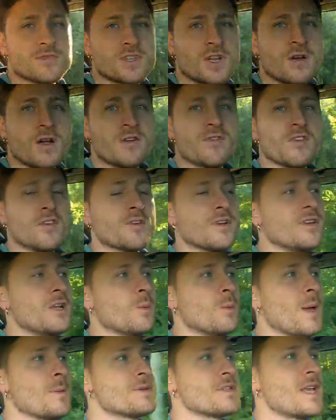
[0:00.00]
So have a look on
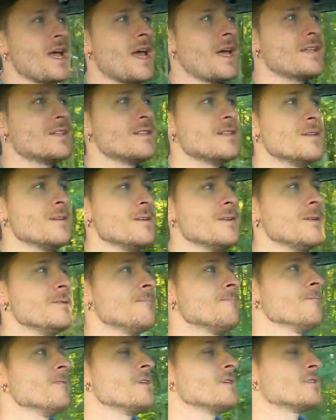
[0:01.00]
the website.
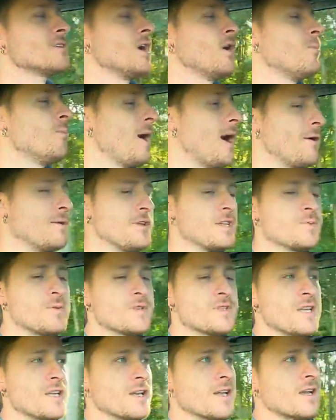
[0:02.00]
So about this
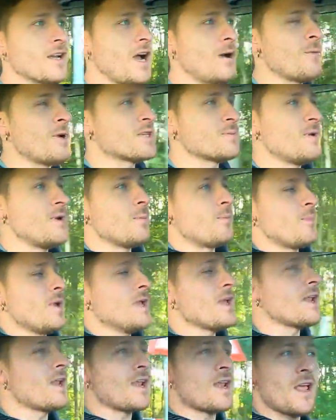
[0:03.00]
particular car, what's my
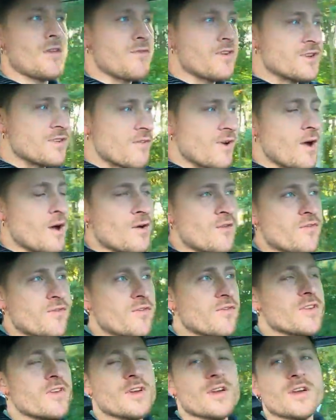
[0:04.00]
opinion? I never
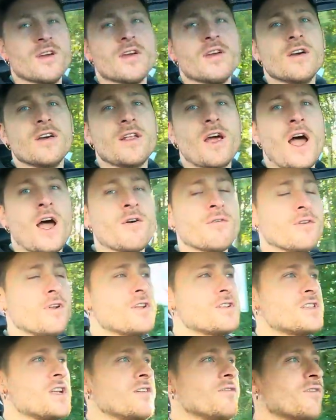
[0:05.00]
drove an
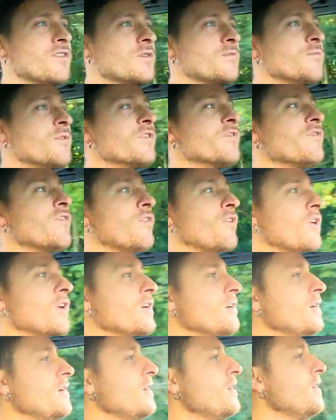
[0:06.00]
R107
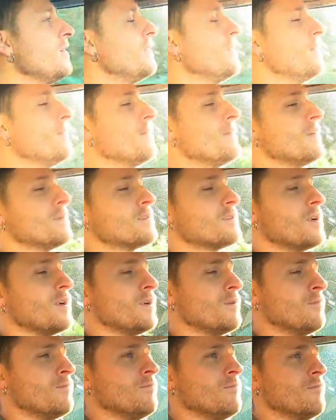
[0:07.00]
before,
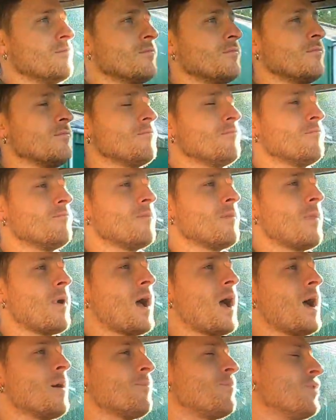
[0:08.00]
so
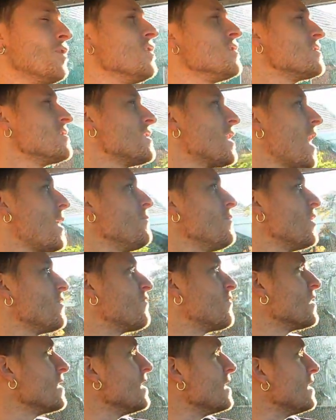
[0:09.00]
personally I'm
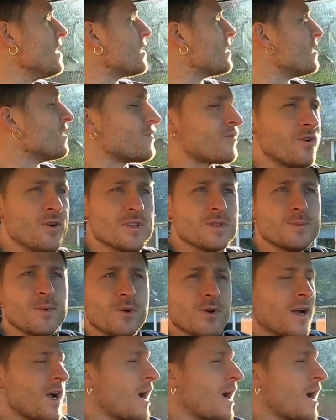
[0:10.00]
not really a convertible